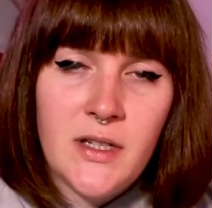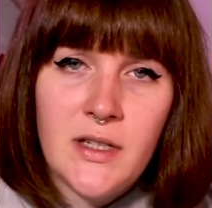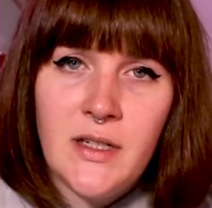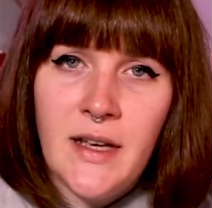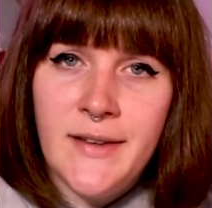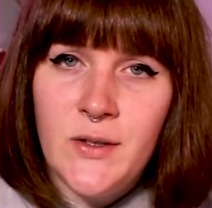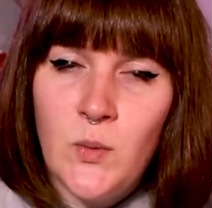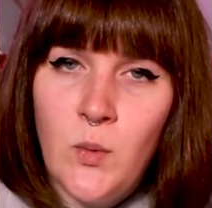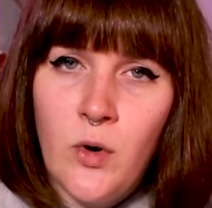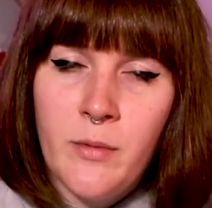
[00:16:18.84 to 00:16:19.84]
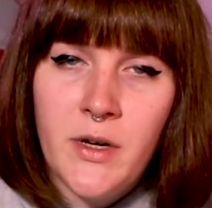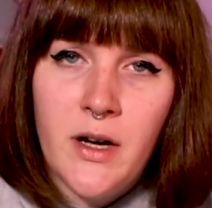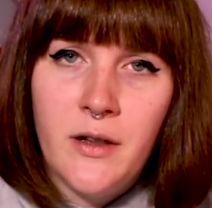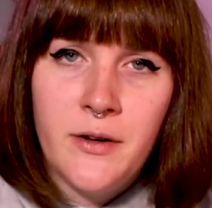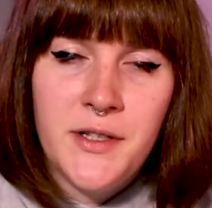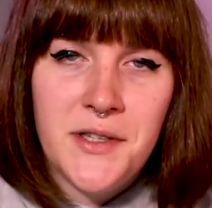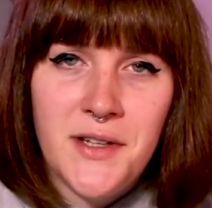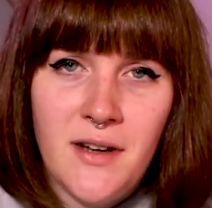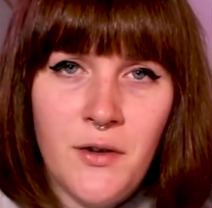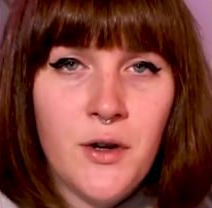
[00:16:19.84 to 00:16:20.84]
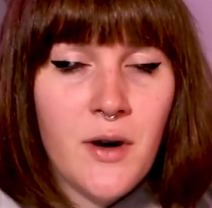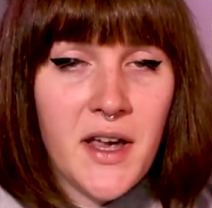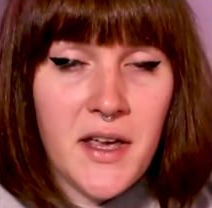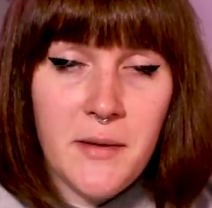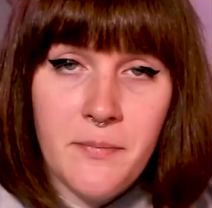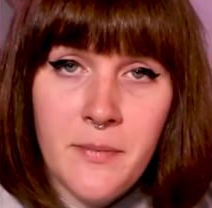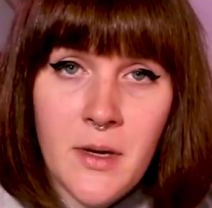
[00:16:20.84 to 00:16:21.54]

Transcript: this nice warm color instead of a gray,